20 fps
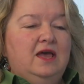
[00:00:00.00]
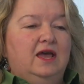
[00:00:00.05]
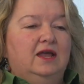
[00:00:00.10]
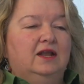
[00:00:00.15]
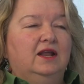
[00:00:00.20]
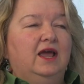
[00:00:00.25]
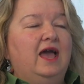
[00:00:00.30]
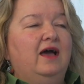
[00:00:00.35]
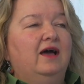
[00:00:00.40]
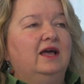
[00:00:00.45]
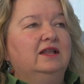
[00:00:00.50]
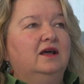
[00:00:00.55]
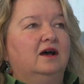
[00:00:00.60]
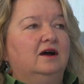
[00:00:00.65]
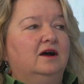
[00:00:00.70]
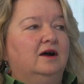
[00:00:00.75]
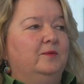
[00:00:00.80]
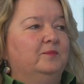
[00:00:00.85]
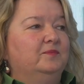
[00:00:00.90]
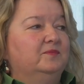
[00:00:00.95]
And I had
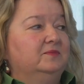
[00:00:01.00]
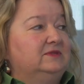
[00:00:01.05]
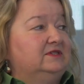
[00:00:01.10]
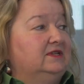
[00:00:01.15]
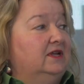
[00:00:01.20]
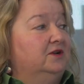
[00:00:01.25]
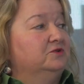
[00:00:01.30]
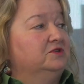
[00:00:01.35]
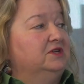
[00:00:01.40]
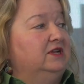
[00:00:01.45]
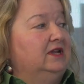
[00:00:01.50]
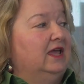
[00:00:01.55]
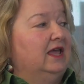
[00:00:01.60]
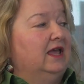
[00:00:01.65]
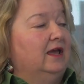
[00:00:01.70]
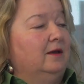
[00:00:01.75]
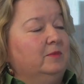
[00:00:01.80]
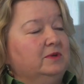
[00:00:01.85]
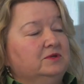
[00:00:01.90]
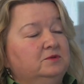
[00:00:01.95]
Center City
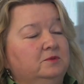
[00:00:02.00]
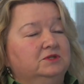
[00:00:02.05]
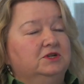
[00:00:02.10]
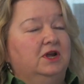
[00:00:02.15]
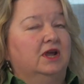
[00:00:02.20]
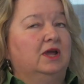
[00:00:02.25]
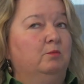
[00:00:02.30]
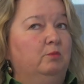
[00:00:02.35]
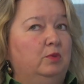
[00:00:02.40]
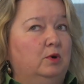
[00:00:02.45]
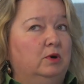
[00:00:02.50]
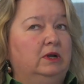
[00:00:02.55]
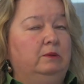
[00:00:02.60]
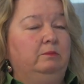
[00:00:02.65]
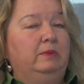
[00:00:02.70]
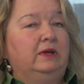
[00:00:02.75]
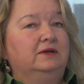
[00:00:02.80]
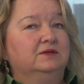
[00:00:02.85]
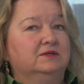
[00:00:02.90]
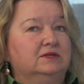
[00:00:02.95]
campus, which I can
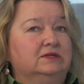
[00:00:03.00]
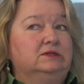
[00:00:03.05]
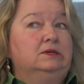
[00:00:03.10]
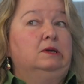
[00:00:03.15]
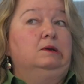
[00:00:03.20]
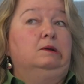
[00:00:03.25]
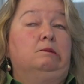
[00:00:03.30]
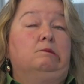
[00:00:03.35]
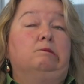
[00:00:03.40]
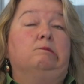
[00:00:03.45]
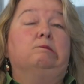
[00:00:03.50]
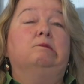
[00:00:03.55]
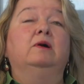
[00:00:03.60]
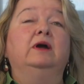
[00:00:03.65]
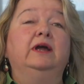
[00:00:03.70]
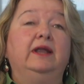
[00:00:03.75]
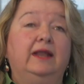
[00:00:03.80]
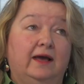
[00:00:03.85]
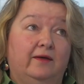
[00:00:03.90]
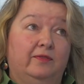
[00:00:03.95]
point because it's
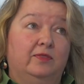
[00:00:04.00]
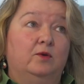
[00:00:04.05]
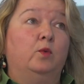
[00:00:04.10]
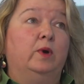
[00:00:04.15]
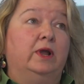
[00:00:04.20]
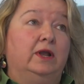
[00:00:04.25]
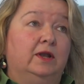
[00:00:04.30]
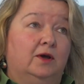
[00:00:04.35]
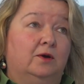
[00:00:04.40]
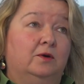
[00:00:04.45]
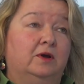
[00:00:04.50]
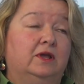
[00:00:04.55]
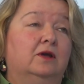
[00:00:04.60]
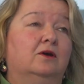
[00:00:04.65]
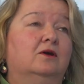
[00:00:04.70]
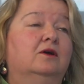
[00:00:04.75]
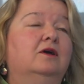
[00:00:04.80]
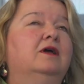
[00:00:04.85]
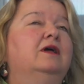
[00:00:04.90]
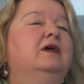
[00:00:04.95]
right out the window
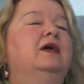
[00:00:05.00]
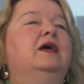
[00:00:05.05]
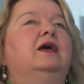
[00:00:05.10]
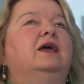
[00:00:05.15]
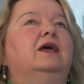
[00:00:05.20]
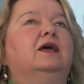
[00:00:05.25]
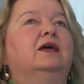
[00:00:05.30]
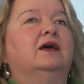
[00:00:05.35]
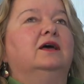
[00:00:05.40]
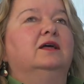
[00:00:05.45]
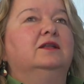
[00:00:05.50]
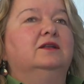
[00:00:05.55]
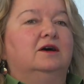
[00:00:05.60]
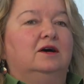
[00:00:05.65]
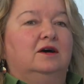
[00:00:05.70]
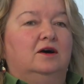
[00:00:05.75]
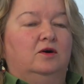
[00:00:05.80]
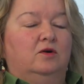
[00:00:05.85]
here, and